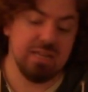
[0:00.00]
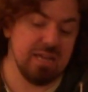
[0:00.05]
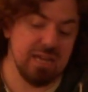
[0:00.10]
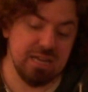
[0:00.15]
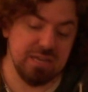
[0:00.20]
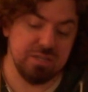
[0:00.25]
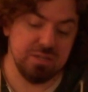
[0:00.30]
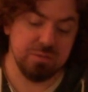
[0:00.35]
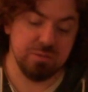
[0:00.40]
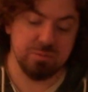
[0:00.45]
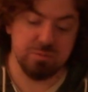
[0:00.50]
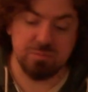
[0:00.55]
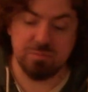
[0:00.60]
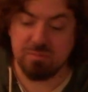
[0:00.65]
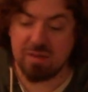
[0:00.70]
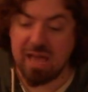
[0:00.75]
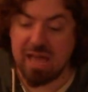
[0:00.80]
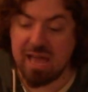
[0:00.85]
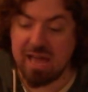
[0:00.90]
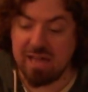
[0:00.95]
and you
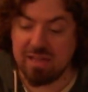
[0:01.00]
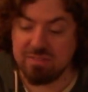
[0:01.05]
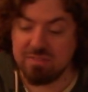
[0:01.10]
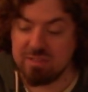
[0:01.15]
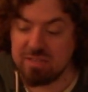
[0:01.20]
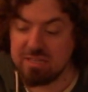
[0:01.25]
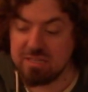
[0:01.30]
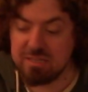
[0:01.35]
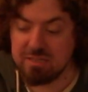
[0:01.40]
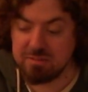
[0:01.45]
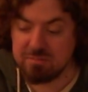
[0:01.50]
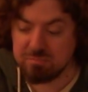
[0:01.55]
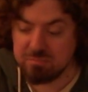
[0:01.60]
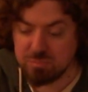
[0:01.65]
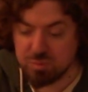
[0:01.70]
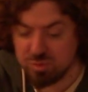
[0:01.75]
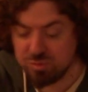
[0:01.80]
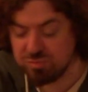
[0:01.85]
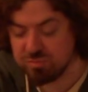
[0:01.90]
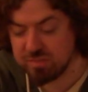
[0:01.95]
had the
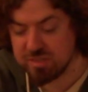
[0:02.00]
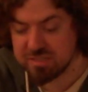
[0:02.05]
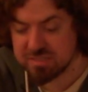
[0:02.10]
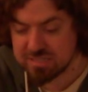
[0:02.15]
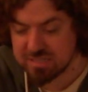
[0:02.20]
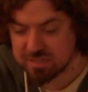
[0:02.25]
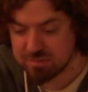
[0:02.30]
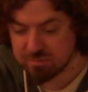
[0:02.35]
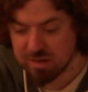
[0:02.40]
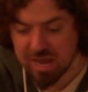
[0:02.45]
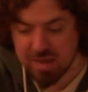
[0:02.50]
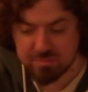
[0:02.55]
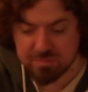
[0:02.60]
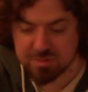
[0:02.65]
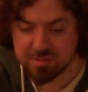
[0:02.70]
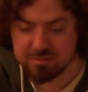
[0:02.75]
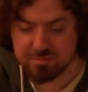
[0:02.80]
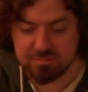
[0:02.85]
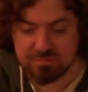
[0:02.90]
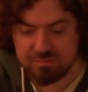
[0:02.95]
movement and
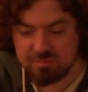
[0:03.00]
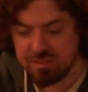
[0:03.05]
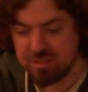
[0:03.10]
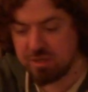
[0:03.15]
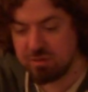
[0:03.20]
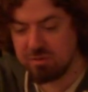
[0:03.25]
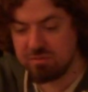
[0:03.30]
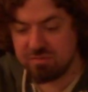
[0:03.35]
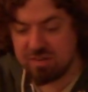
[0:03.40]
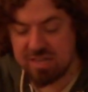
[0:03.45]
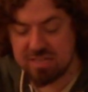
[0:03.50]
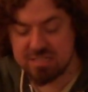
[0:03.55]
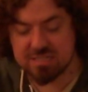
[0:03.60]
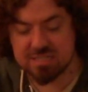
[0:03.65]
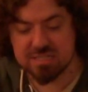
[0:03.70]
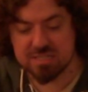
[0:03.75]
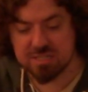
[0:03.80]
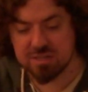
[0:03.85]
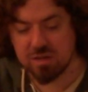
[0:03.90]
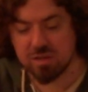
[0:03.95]
rapid you know
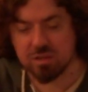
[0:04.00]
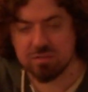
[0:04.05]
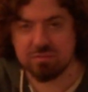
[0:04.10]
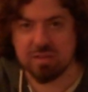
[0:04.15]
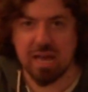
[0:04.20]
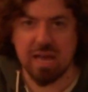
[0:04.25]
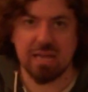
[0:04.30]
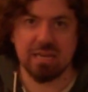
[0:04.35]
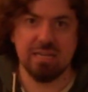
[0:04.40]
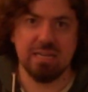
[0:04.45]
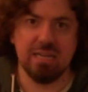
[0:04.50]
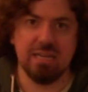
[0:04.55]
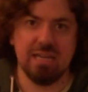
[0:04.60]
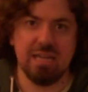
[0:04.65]
advances and all of that,